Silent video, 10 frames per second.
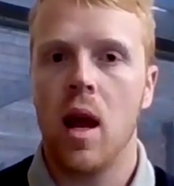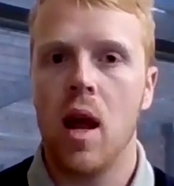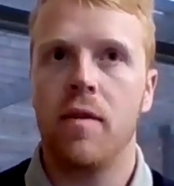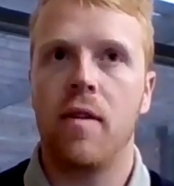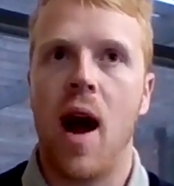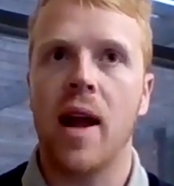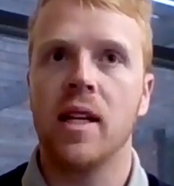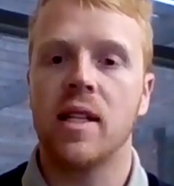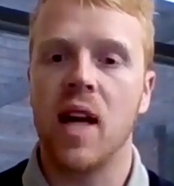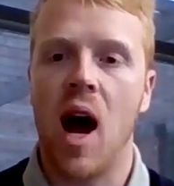if I
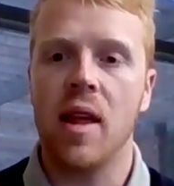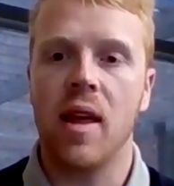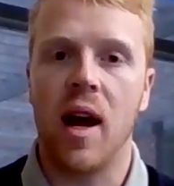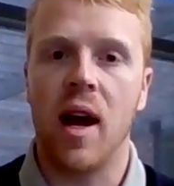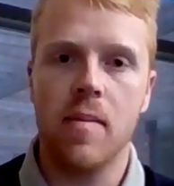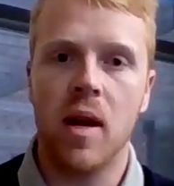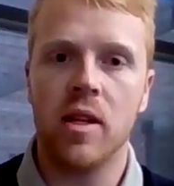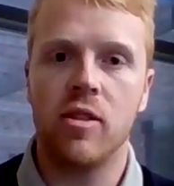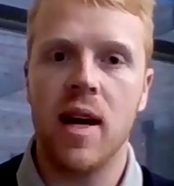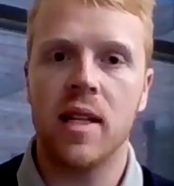can tie that email
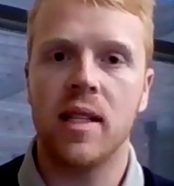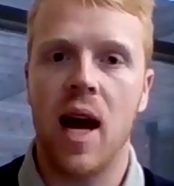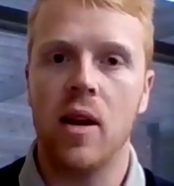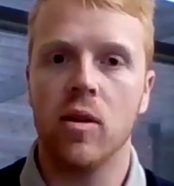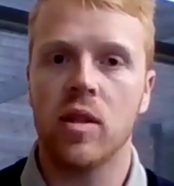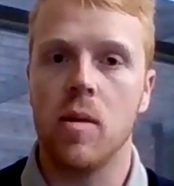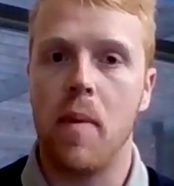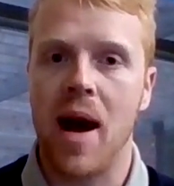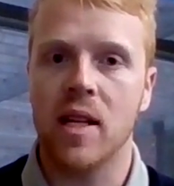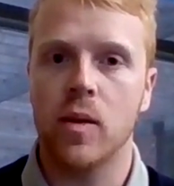address and also
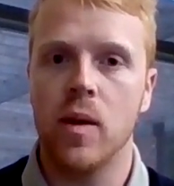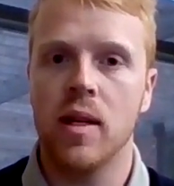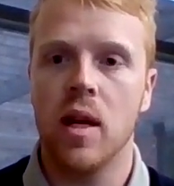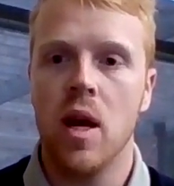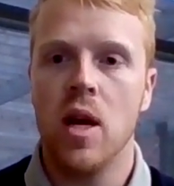password